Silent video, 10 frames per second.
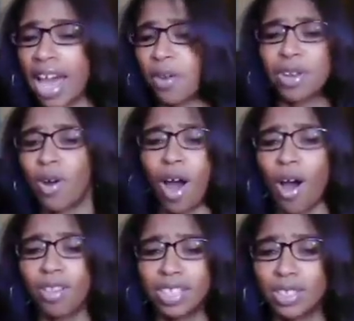I don't know
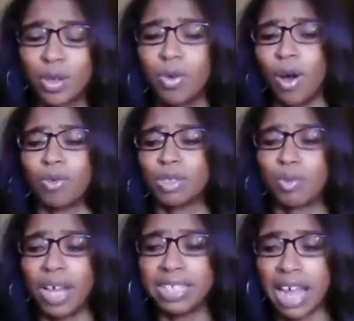all these who owns
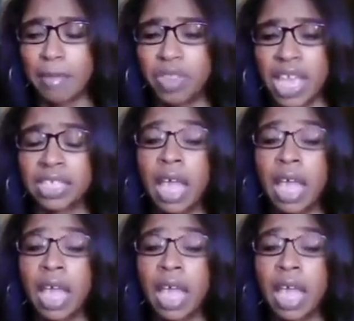what type things,